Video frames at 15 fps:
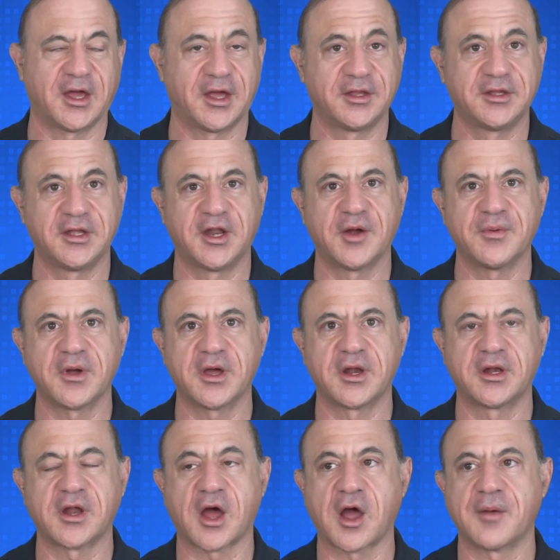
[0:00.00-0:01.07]
And today we're going
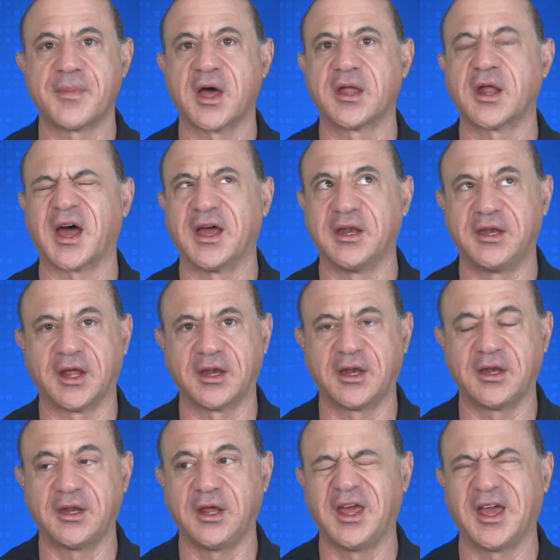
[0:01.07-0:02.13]
to talk about
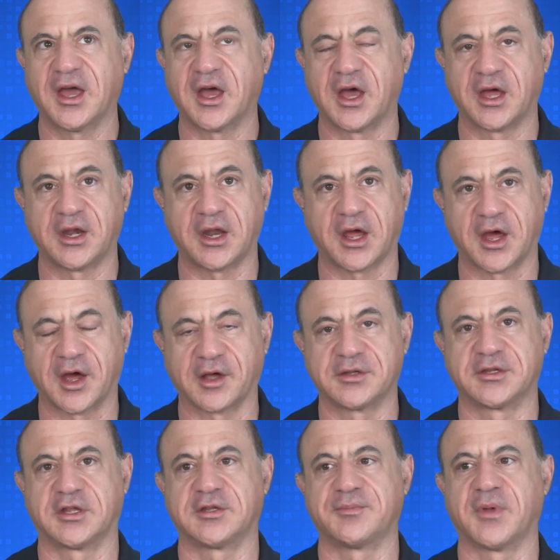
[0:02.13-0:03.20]
identity and
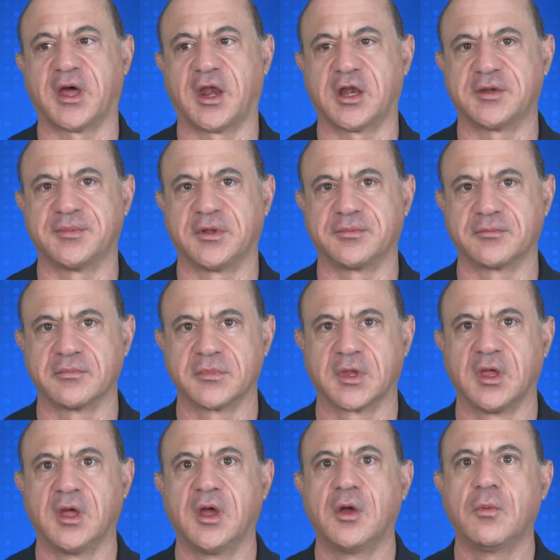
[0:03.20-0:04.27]
access management.
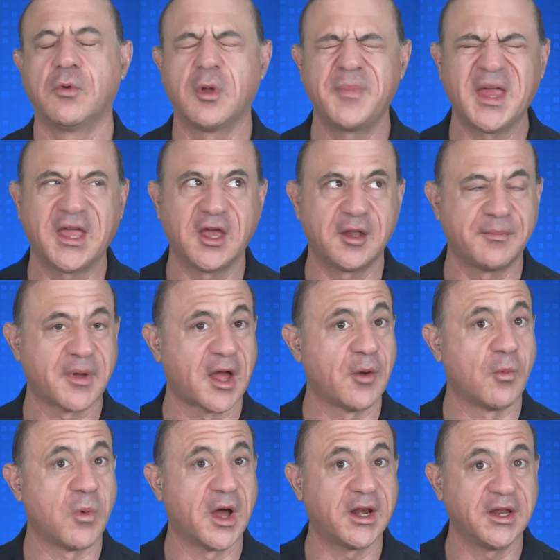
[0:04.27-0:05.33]
We'll begin by
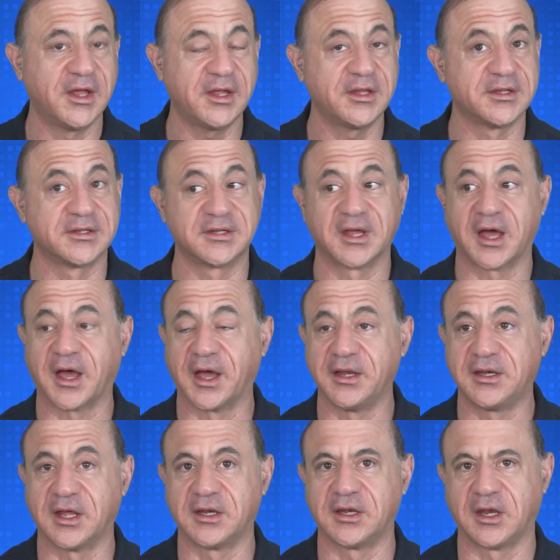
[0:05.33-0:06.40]
what is
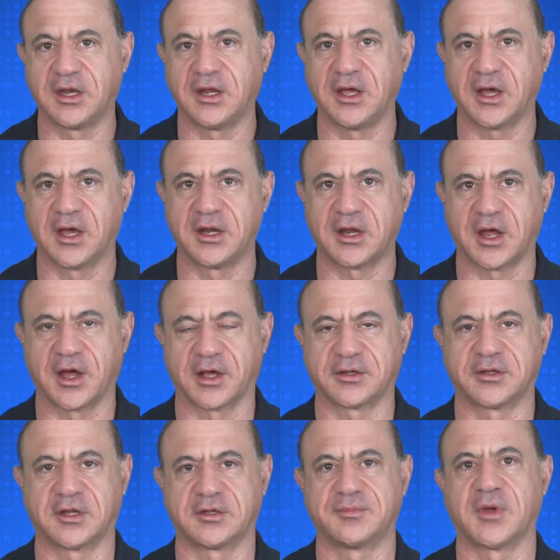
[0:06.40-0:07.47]
identity and
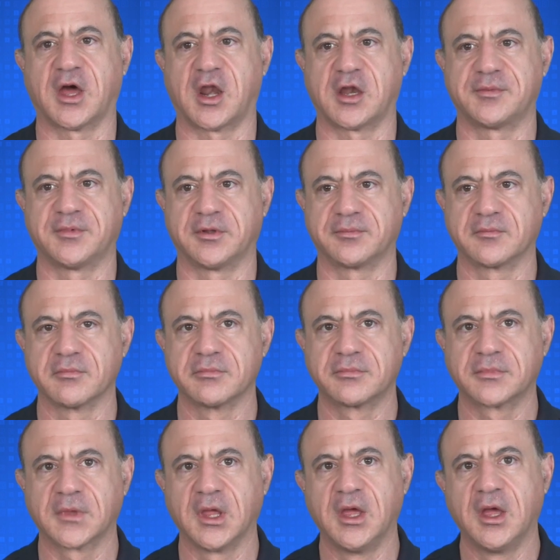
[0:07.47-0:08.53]
access management.
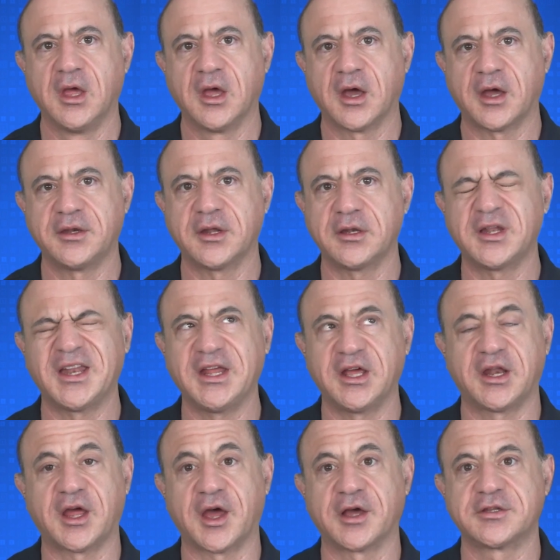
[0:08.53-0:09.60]
Identity
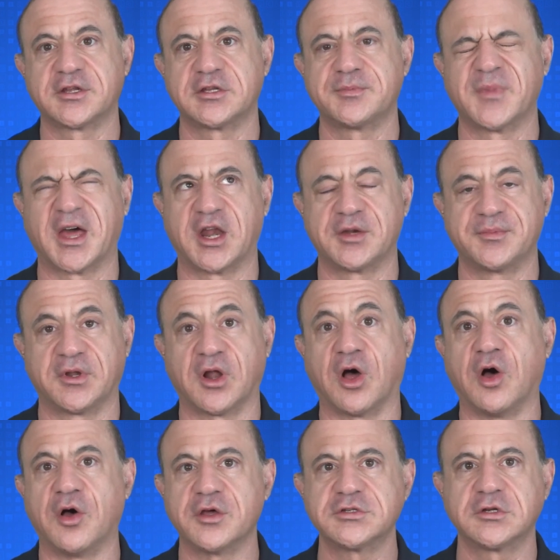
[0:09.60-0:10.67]
and Access Management,
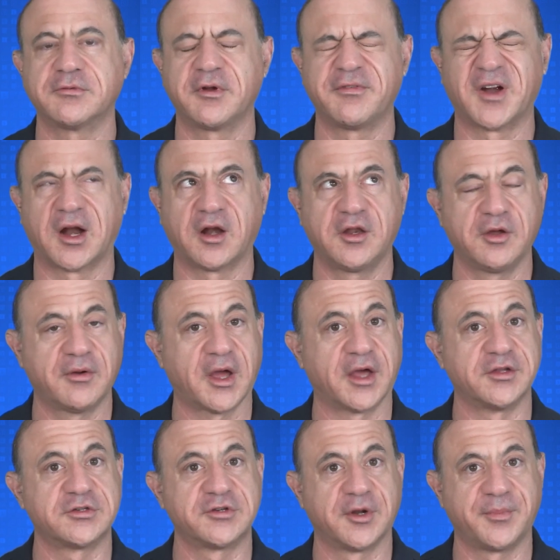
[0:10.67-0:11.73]
also referred to
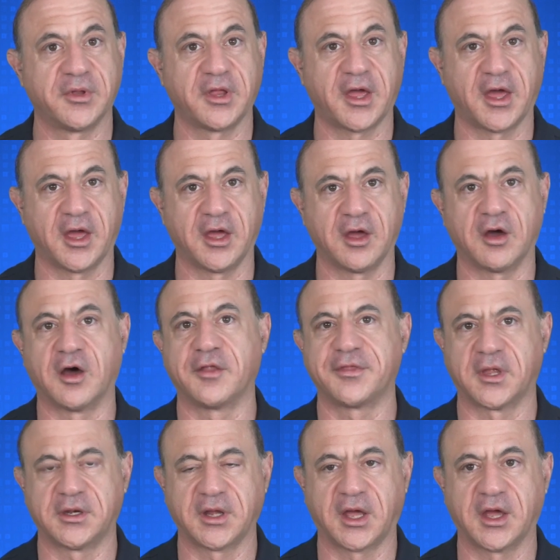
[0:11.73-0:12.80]
as AAA,
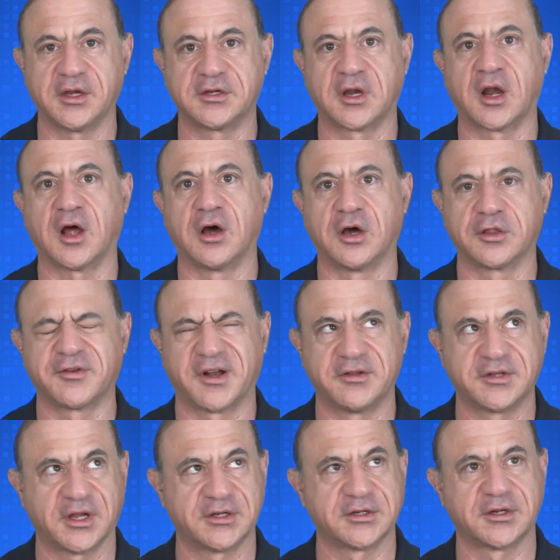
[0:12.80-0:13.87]
Authentication,
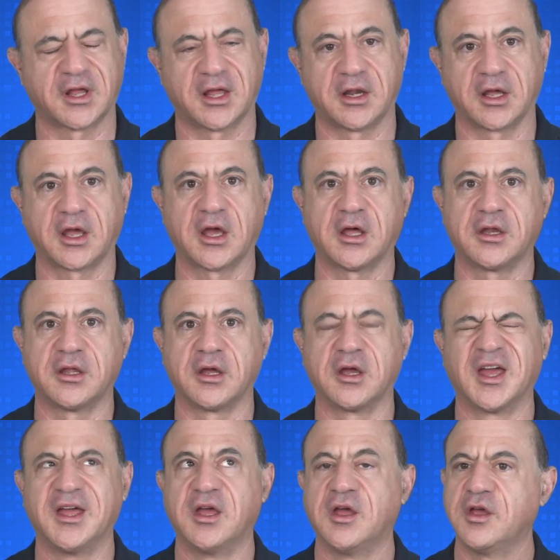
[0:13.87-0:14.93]
Authorization, and Accounting,
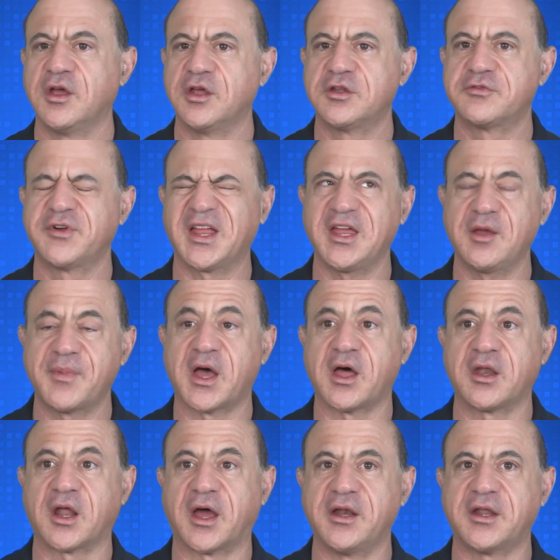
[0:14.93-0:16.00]
is really
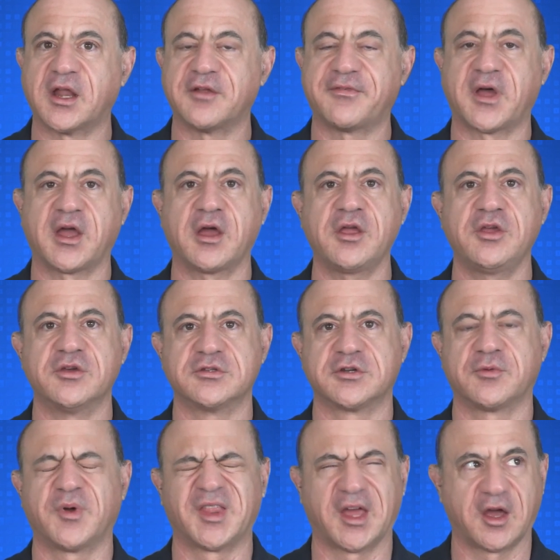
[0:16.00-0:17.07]
about identifying a
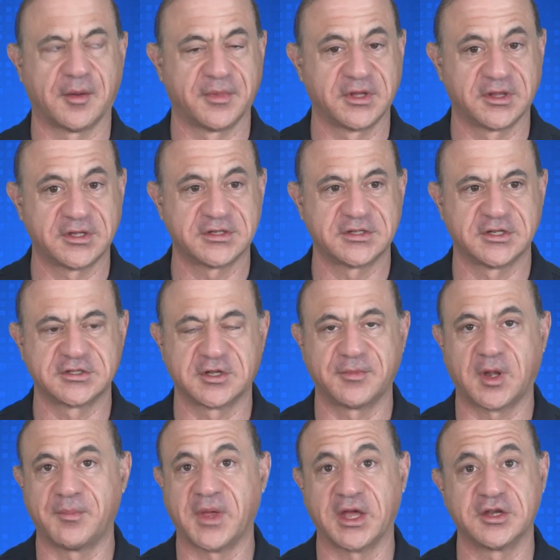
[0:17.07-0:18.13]
user when they come into the
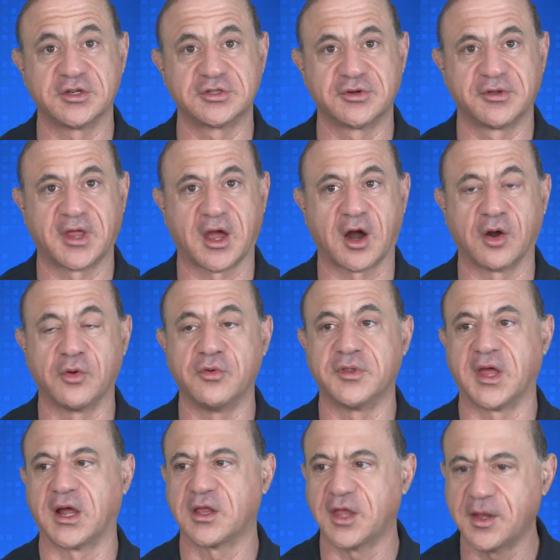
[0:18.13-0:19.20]
system and making sure they are who
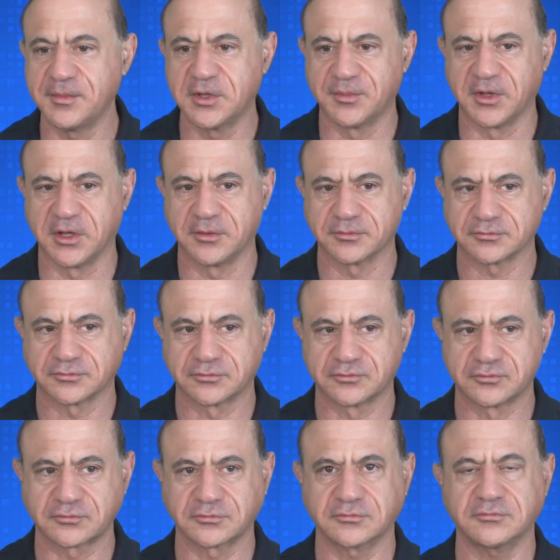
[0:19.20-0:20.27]
they claim to be,
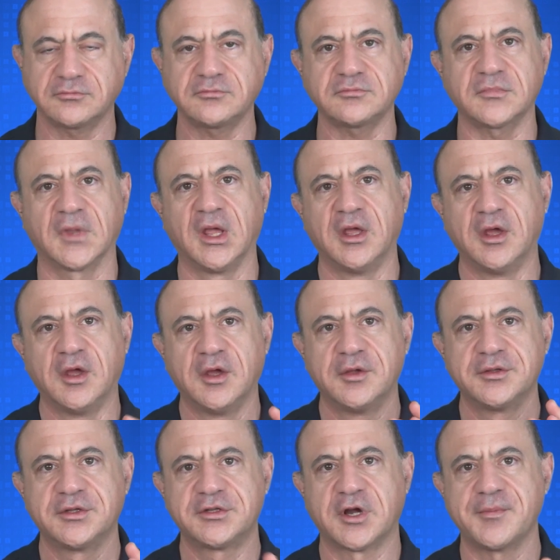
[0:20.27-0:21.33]

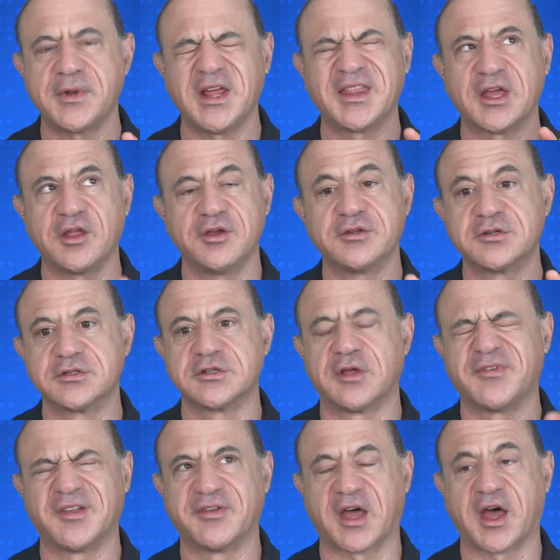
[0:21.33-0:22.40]
determining that user's
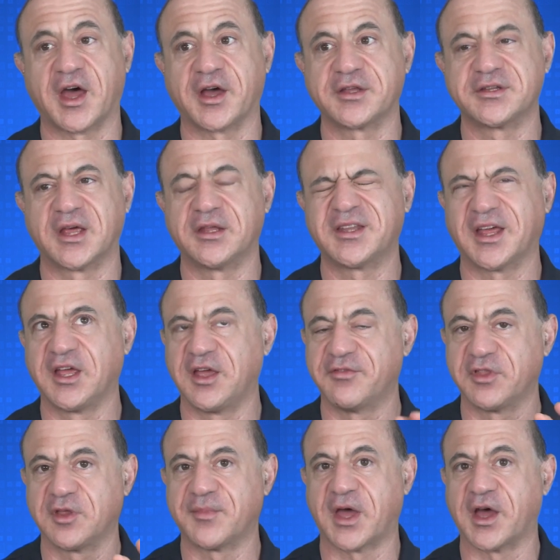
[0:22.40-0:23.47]
level of access and
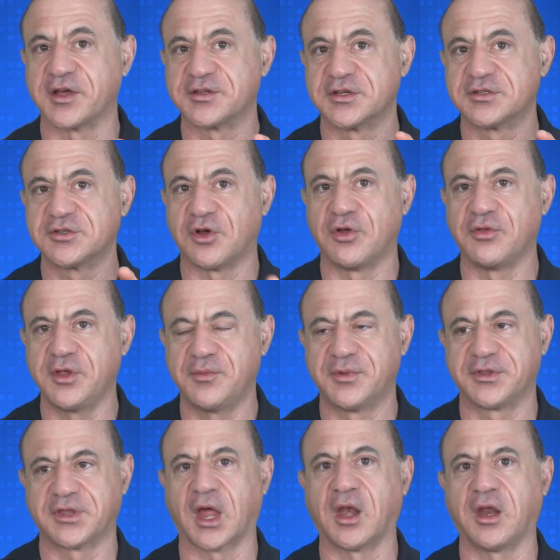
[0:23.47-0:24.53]
giving them access to only
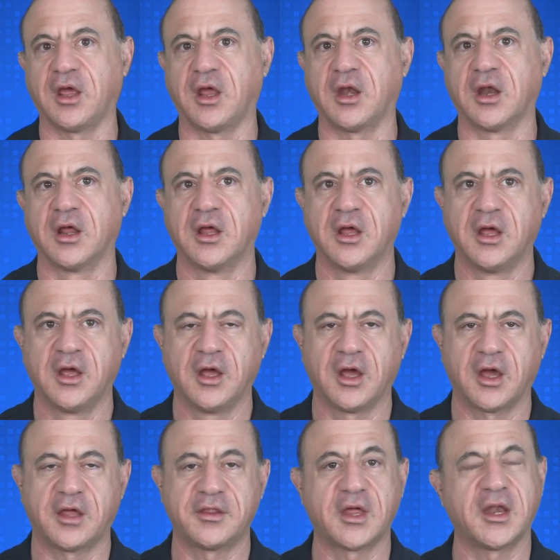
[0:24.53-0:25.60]
what they need,
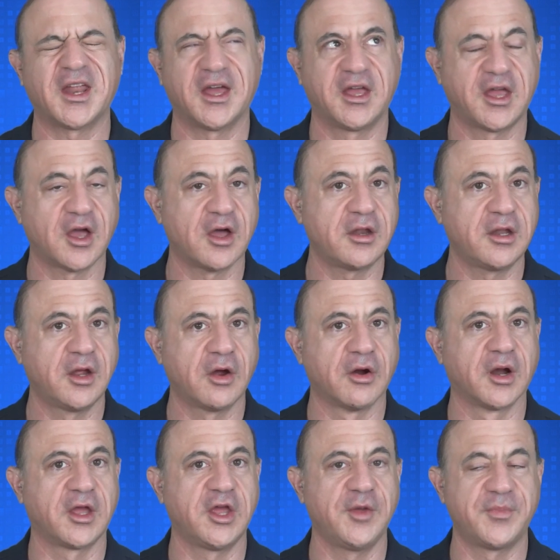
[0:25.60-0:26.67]
and then accounting
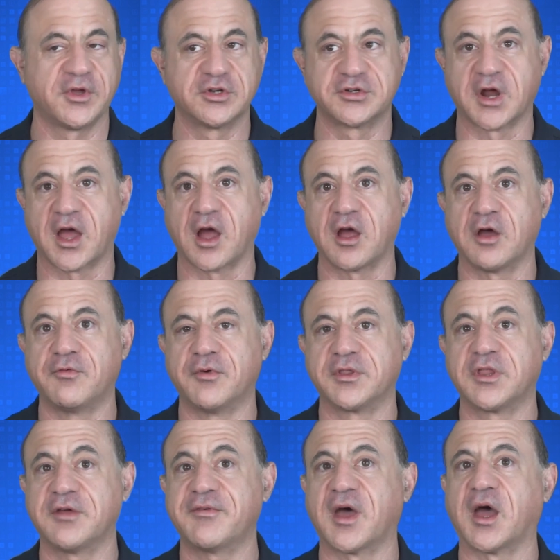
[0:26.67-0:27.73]
or keeping track of
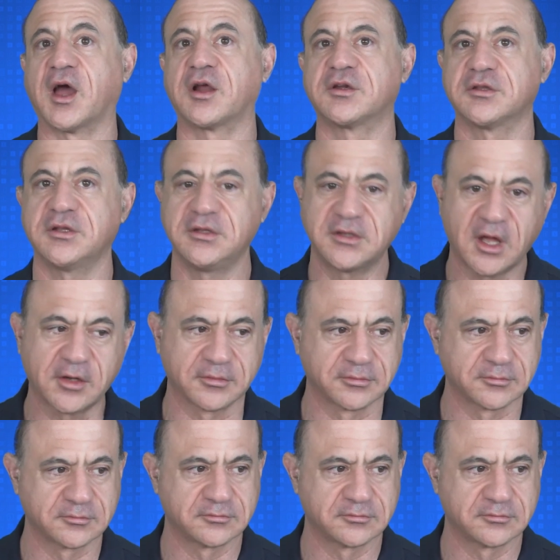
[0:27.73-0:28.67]
what they've actually done.